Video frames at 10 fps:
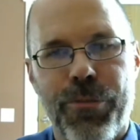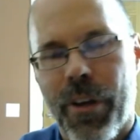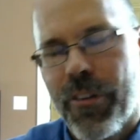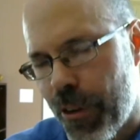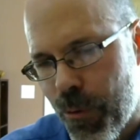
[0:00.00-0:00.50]

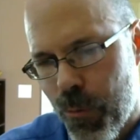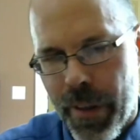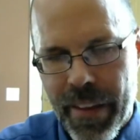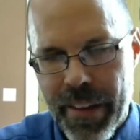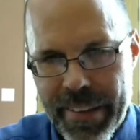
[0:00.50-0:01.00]
so you
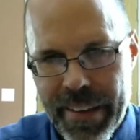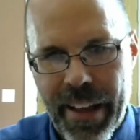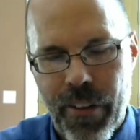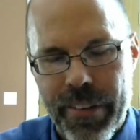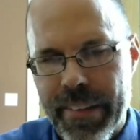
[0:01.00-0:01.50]
run this
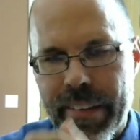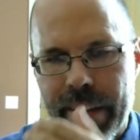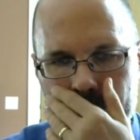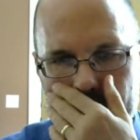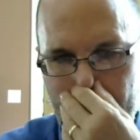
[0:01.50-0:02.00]
analysis
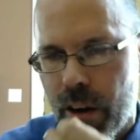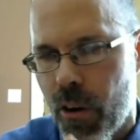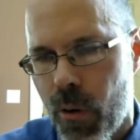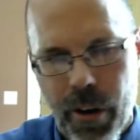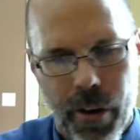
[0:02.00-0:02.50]
and then you
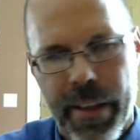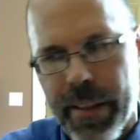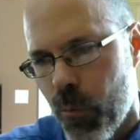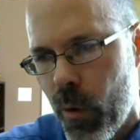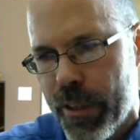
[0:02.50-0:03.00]
know, all right,
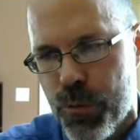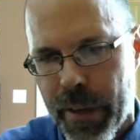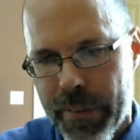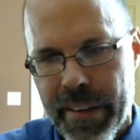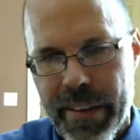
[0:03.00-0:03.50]
which
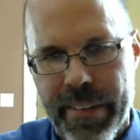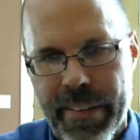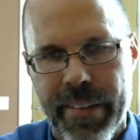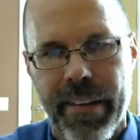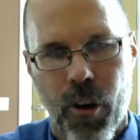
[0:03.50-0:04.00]

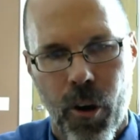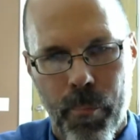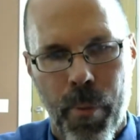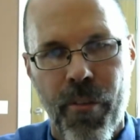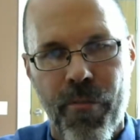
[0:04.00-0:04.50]
residences are
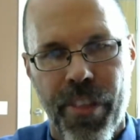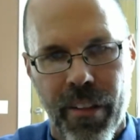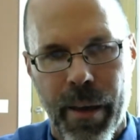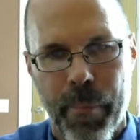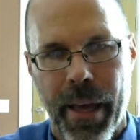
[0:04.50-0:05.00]
above the
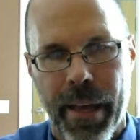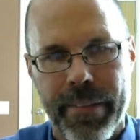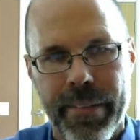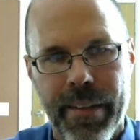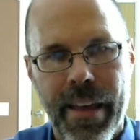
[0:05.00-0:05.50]

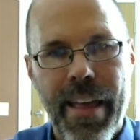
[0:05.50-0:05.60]
limits.